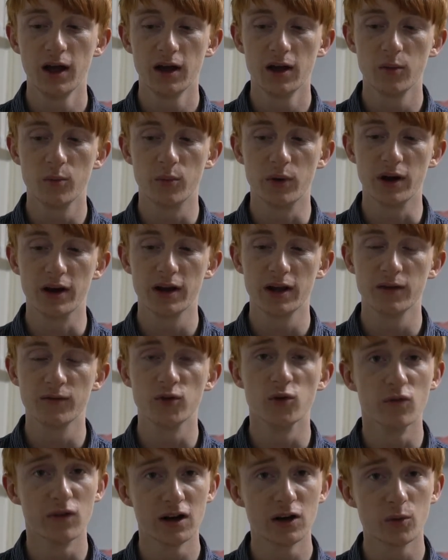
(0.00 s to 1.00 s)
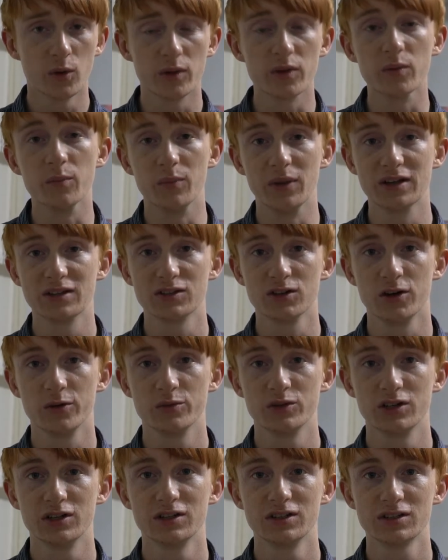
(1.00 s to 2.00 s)
But if you really want the best
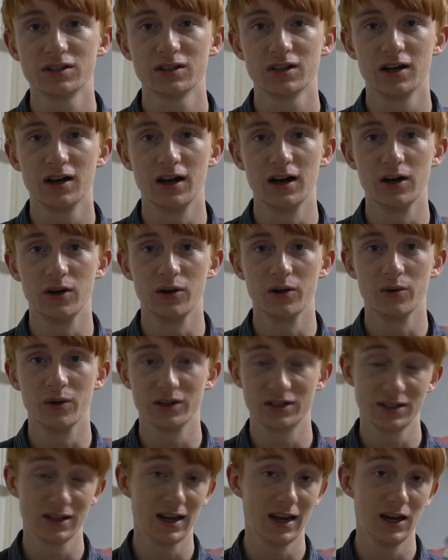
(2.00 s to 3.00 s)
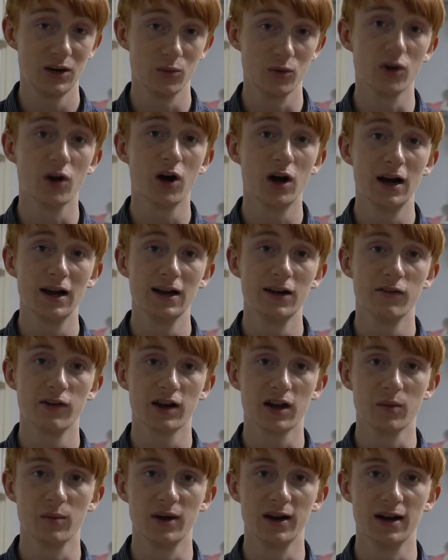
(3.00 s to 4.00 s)
options, I once again would highly
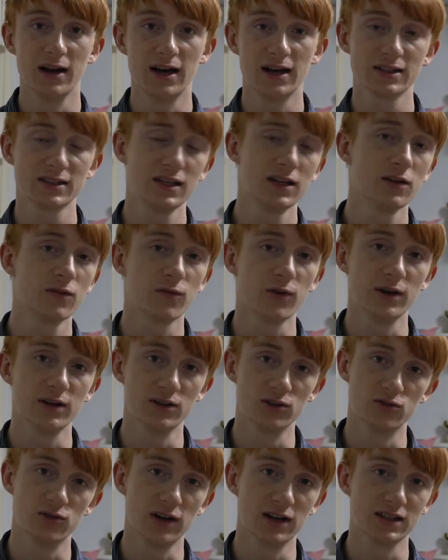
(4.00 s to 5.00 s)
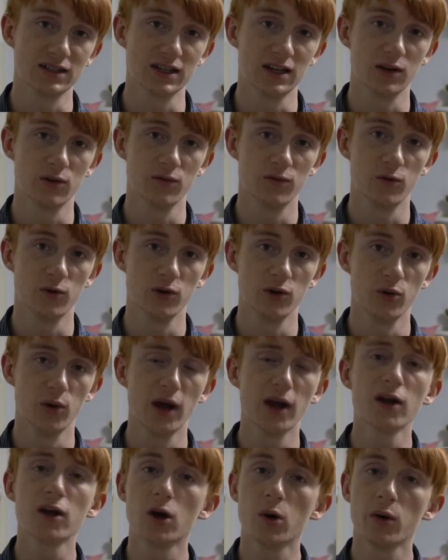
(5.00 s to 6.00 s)
recommend asking a friend to translate for you
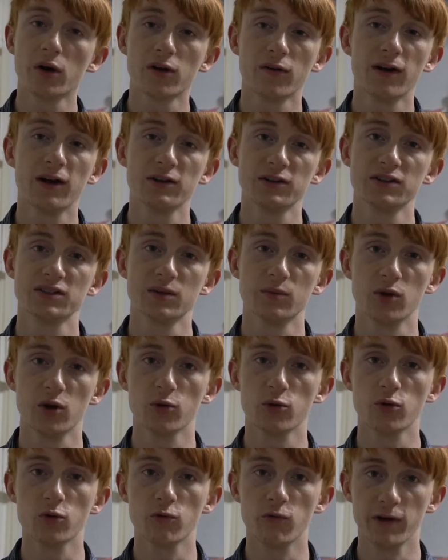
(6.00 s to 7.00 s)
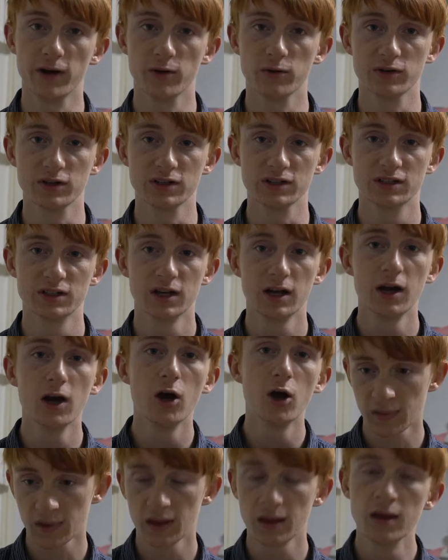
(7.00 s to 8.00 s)
and going around to some local realtors.
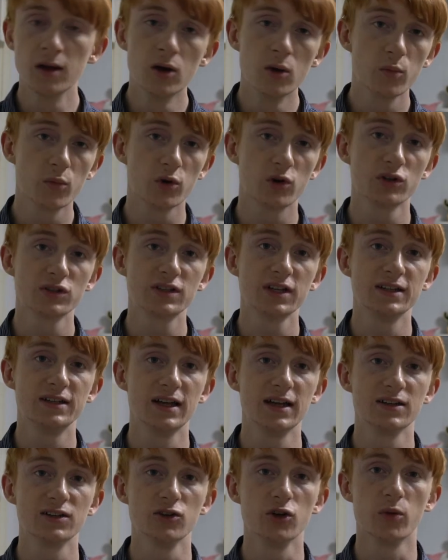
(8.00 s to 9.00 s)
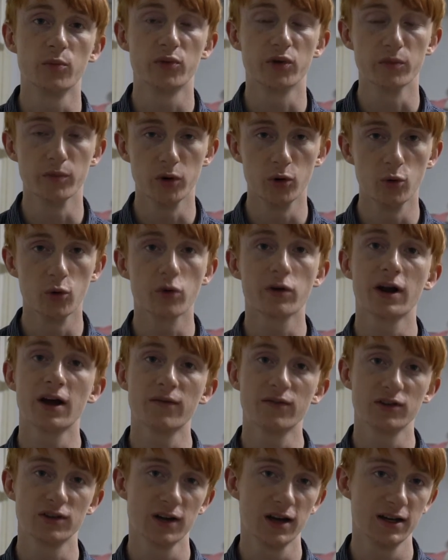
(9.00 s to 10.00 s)
Because they tend to not promote or
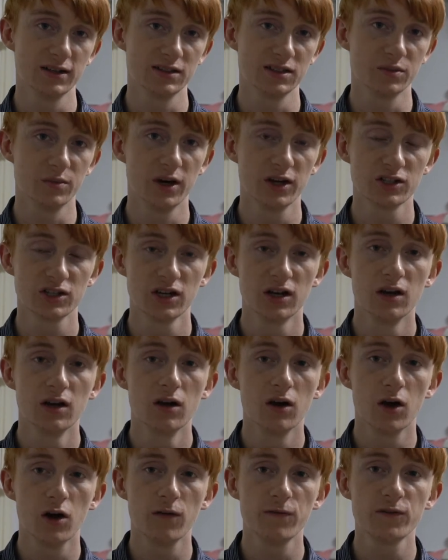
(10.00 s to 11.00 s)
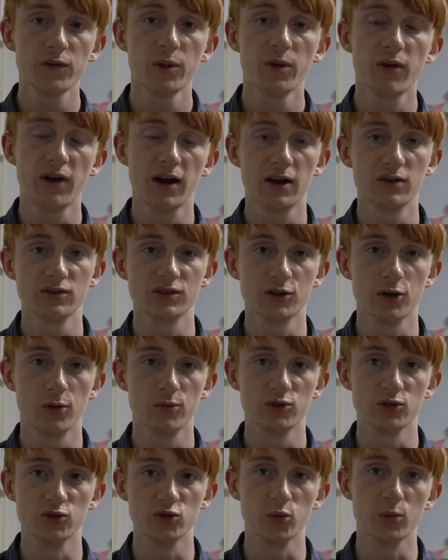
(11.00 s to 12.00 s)
advertise as much, often their housing
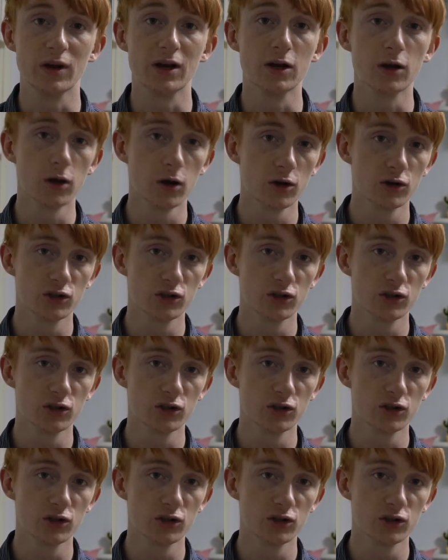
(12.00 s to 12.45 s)
options will be a lot